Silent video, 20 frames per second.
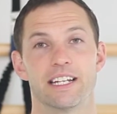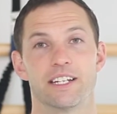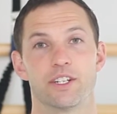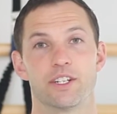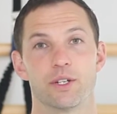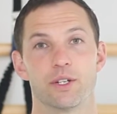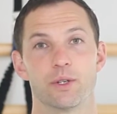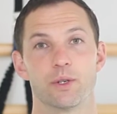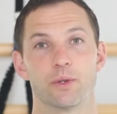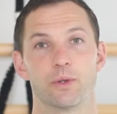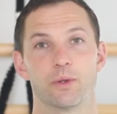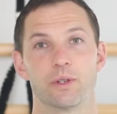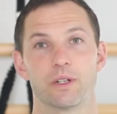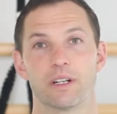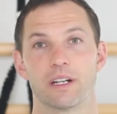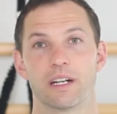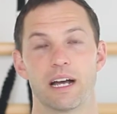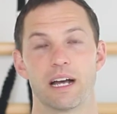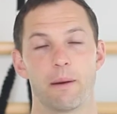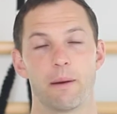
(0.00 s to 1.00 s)
to
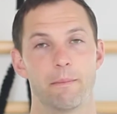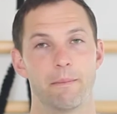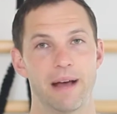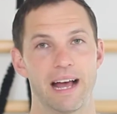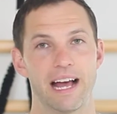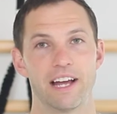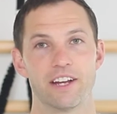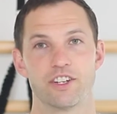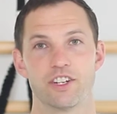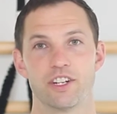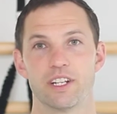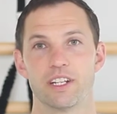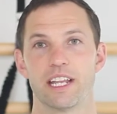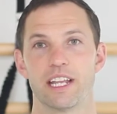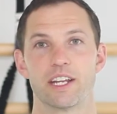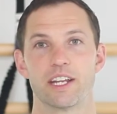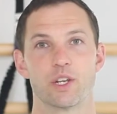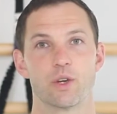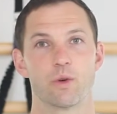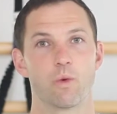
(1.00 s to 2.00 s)
imagine
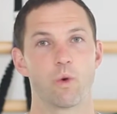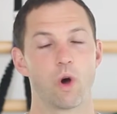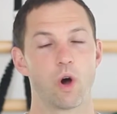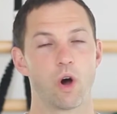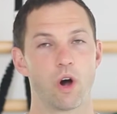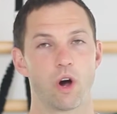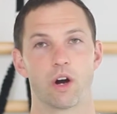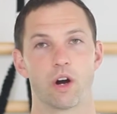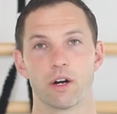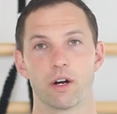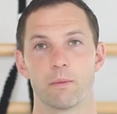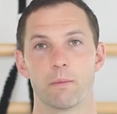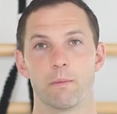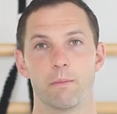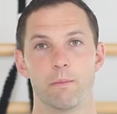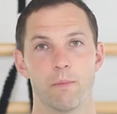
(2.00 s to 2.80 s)
that you are